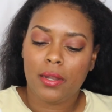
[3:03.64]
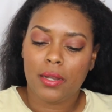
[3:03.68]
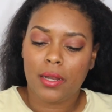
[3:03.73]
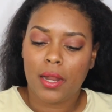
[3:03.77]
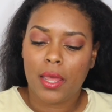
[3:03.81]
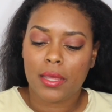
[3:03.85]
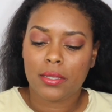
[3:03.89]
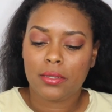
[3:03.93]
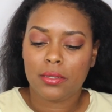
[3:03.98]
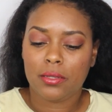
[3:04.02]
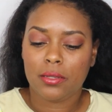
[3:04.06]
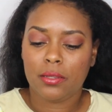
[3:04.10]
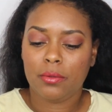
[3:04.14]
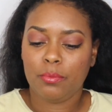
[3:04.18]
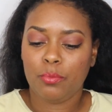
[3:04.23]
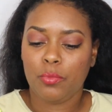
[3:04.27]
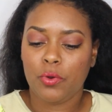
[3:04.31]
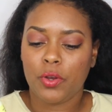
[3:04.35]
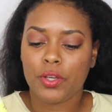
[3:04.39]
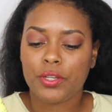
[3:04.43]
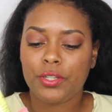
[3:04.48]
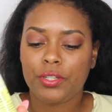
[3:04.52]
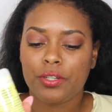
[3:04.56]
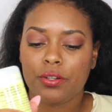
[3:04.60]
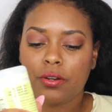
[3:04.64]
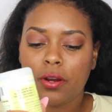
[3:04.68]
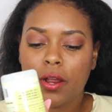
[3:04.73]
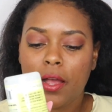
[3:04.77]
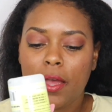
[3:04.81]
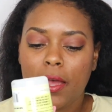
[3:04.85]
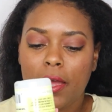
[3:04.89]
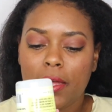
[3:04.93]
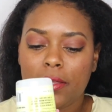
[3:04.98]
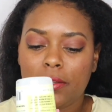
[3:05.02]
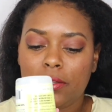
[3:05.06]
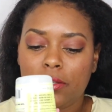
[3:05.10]
nice and
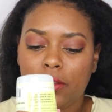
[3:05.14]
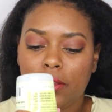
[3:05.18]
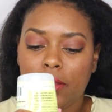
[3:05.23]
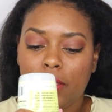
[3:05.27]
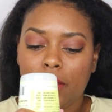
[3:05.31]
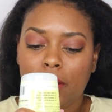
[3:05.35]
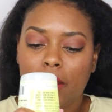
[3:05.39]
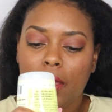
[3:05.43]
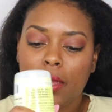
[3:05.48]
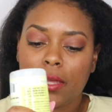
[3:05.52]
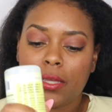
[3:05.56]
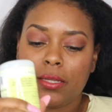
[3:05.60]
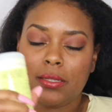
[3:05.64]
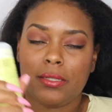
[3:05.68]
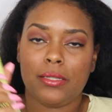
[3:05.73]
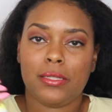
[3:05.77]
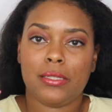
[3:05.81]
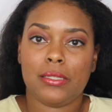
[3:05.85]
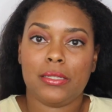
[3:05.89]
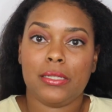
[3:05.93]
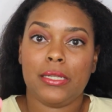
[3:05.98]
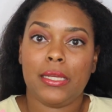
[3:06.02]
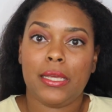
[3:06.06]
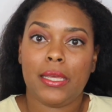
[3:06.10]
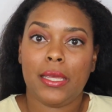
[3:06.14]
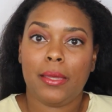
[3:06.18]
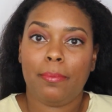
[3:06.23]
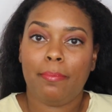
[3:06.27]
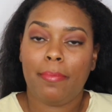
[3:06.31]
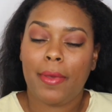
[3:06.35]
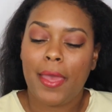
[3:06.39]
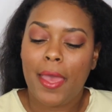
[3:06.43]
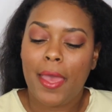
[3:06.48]
moisturized so that I can slick it